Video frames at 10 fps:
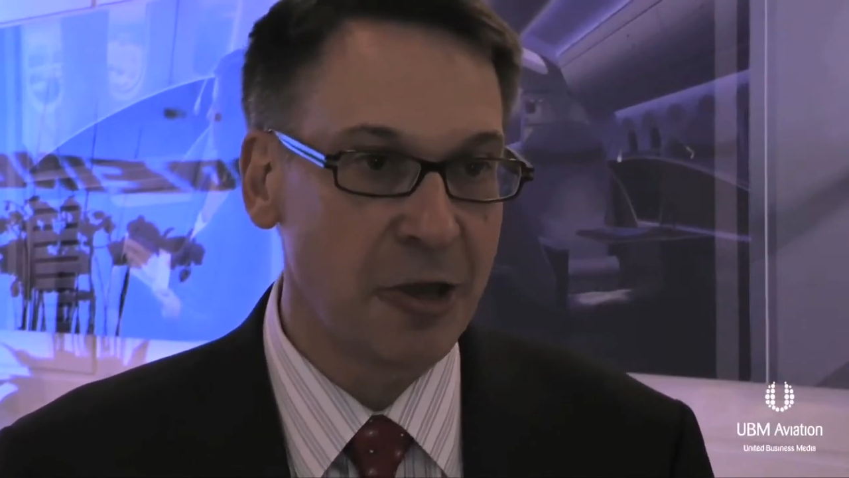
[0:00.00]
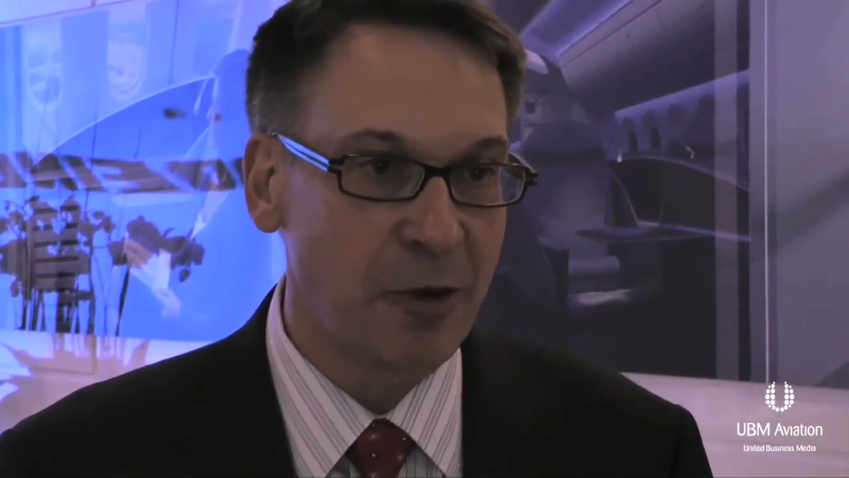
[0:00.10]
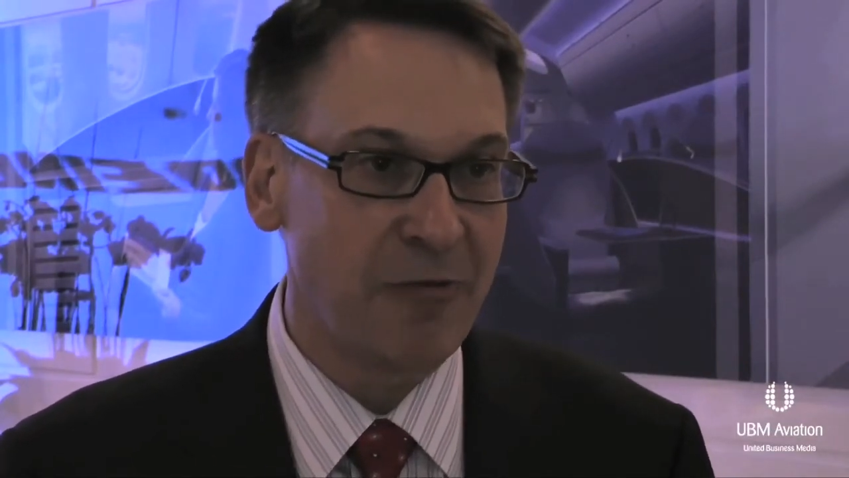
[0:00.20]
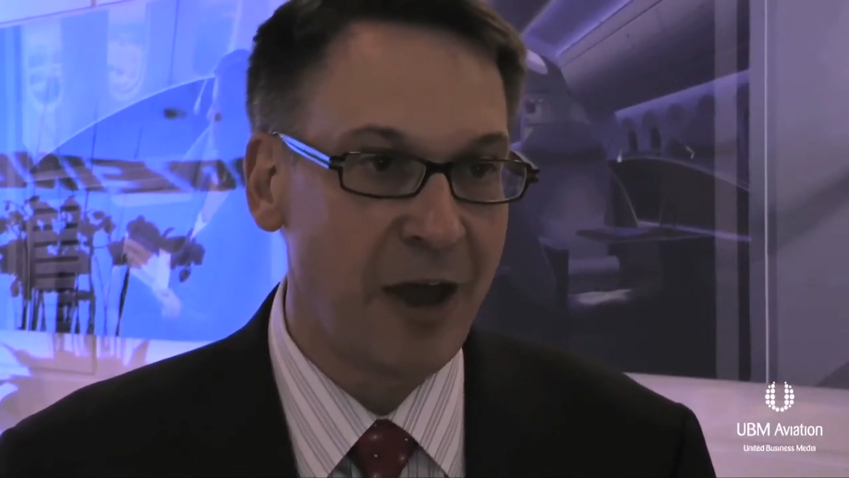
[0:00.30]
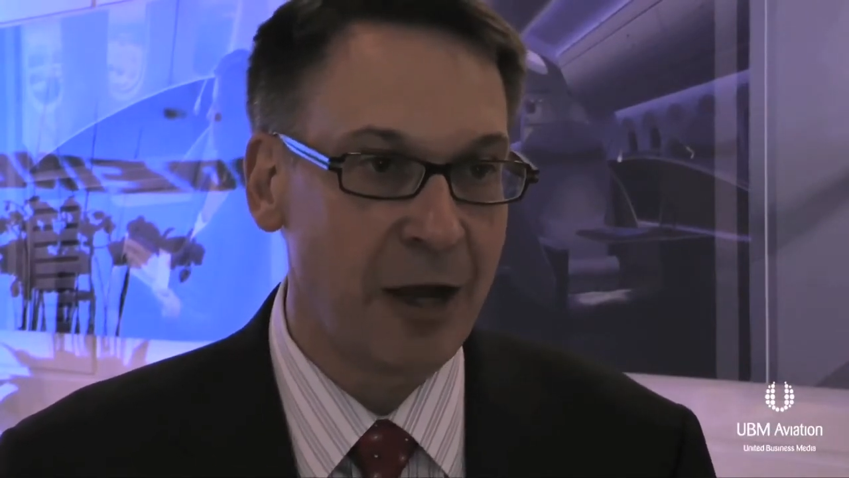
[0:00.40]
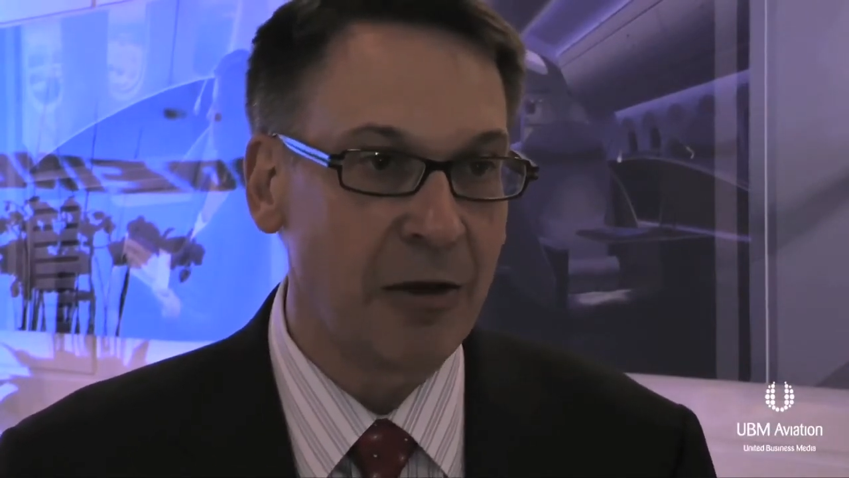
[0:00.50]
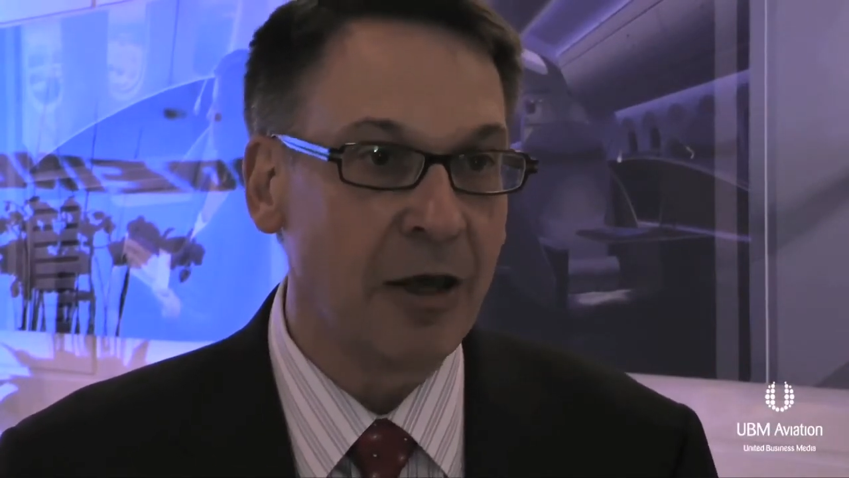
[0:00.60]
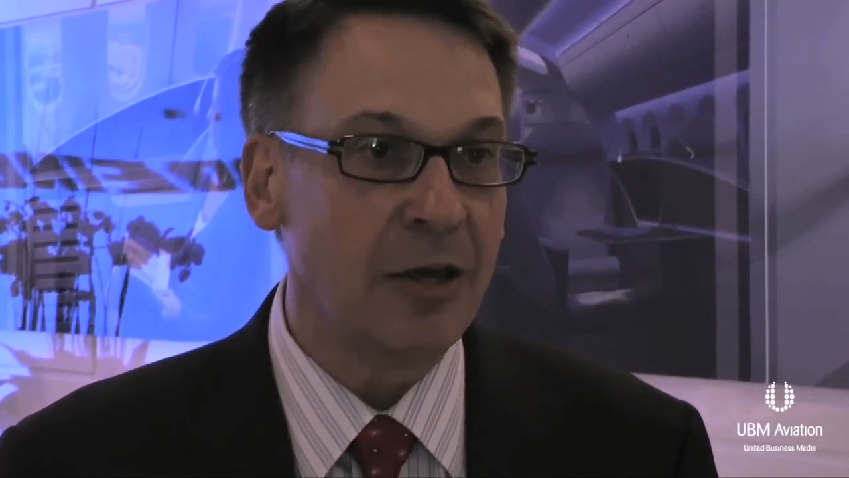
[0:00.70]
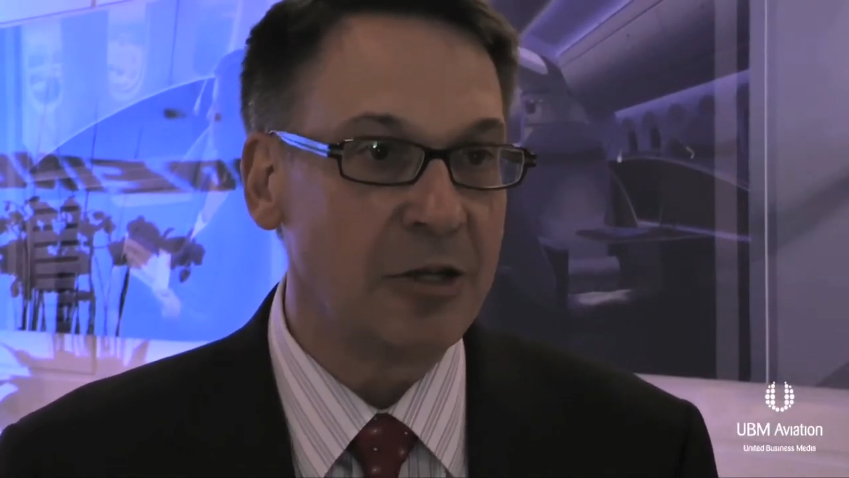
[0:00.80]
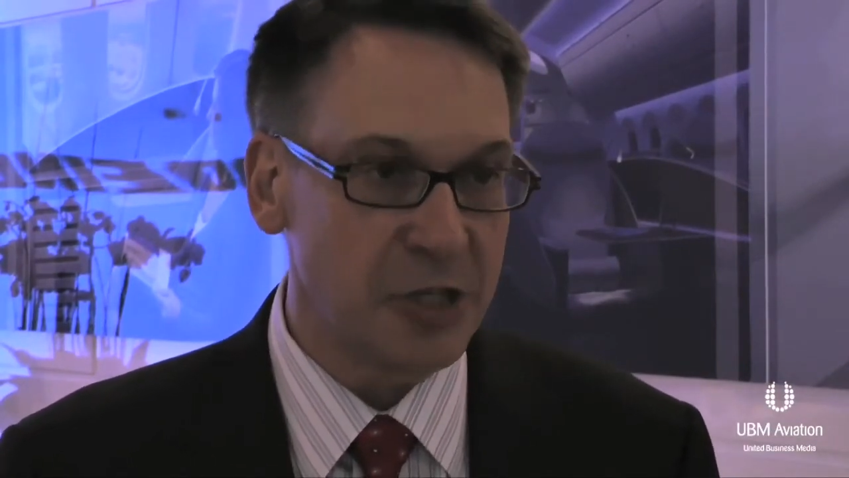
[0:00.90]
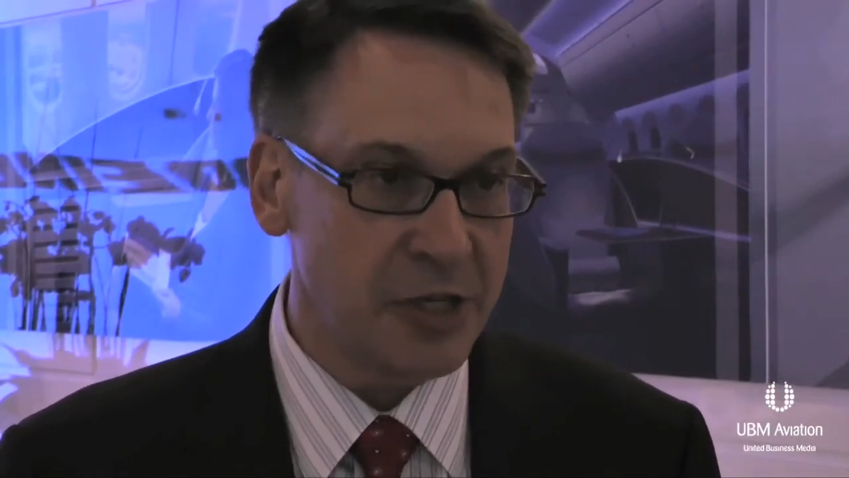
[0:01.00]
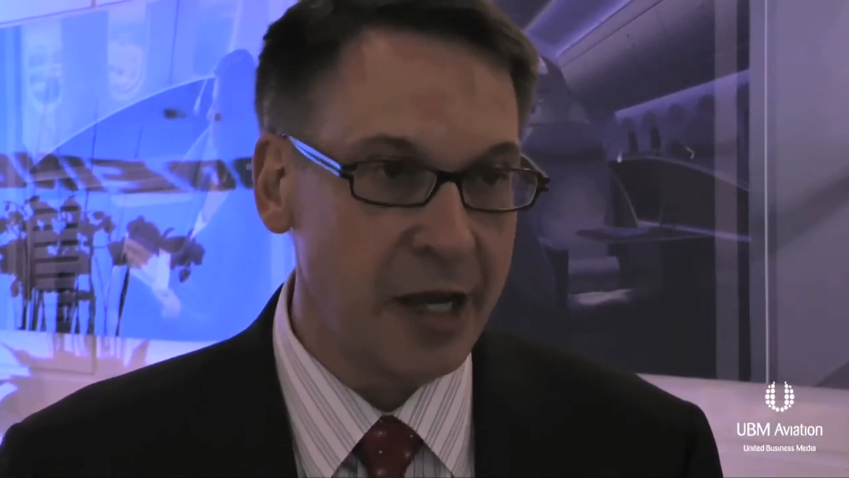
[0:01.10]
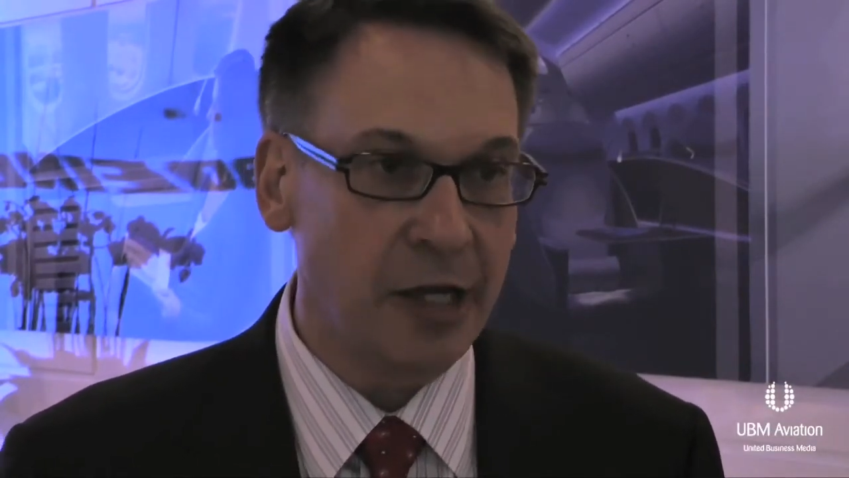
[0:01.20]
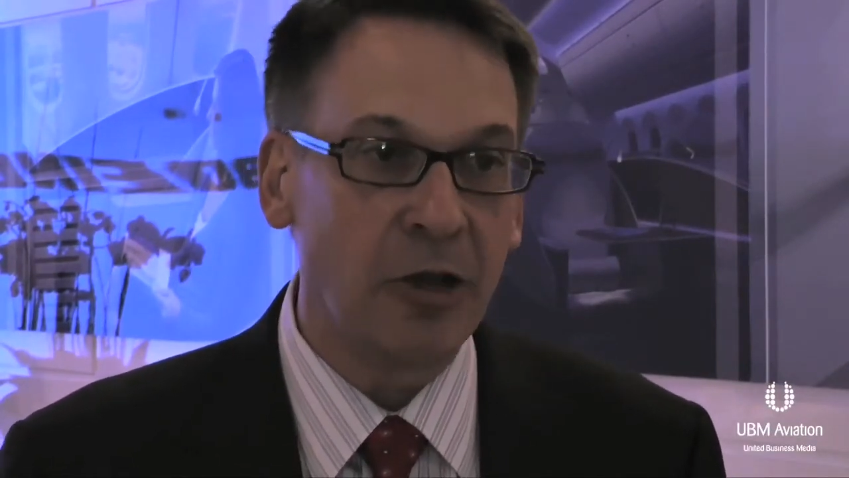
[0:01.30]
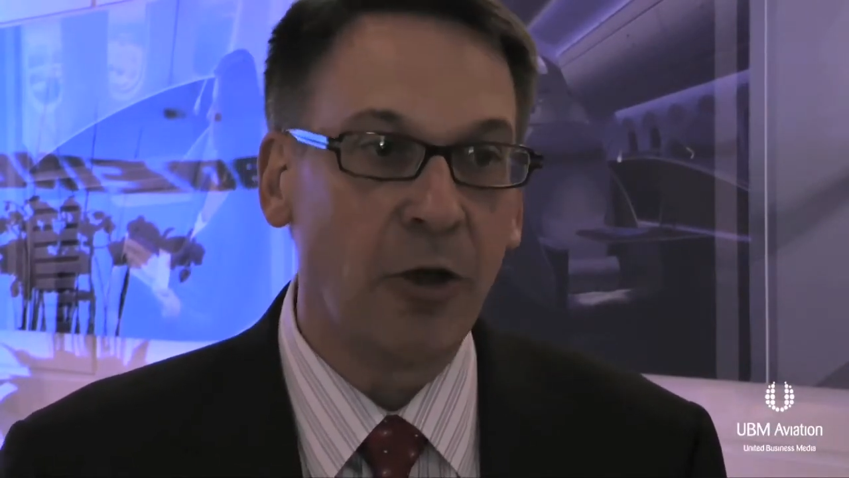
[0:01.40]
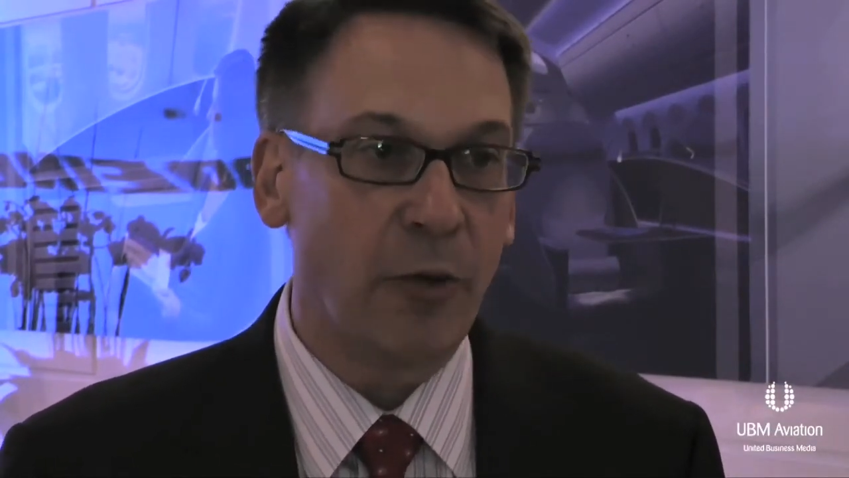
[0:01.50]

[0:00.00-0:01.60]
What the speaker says: that we've had to date.